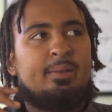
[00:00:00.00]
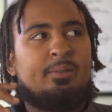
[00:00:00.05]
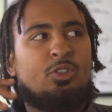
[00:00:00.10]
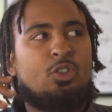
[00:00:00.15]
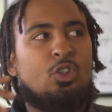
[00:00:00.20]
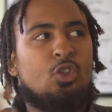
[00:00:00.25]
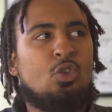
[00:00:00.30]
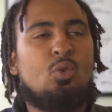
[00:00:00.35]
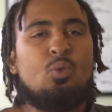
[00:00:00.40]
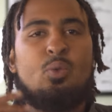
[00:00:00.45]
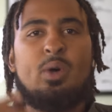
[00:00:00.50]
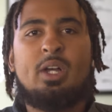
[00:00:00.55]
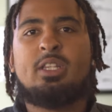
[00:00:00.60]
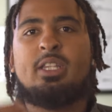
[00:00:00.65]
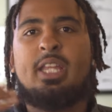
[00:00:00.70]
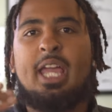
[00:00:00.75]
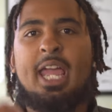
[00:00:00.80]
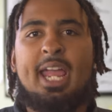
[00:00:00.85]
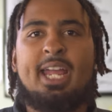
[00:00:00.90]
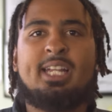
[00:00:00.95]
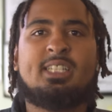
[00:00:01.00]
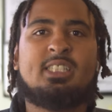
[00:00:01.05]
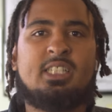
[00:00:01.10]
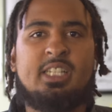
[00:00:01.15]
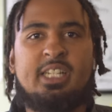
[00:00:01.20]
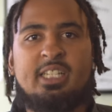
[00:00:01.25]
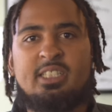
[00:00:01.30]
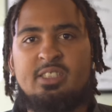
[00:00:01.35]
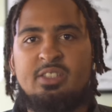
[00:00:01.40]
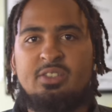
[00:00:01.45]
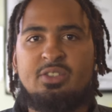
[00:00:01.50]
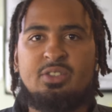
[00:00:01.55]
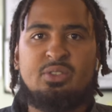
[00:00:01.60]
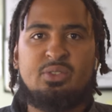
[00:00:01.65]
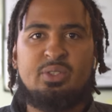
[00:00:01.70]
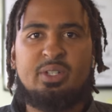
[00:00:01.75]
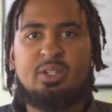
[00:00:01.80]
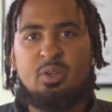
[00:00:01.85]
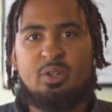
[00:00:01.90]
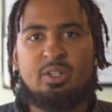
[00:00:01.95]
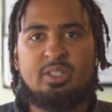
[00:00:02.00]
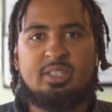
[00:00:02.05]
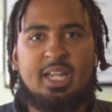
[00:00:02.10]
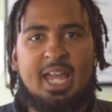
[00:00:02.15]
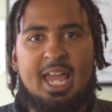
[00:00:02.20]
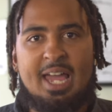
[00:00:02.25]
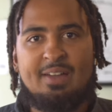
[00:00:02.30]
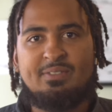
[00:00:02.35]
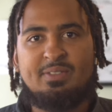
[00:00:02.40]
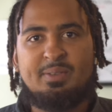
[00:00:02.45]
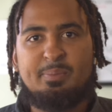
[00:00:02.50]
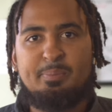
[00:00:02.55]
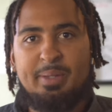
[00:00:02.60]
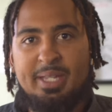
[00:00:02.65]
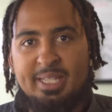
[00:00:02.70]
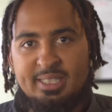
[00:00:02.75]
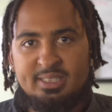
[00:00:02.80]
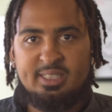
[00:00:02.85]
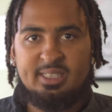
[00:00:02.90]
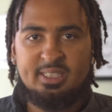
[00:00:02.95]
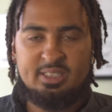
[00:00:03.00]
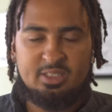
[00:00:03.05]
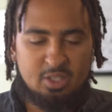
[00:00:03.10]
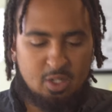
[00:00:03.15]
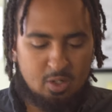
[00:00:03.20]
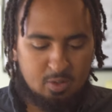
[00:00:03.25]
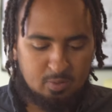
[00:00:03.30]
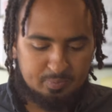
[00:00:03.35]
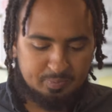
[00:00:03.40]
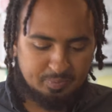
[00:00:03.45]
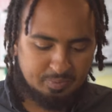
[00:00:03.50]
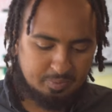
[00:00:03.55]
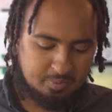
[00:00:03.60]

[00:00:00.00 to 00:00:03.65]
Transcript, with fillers: do what the agent needs to do in order to have business. So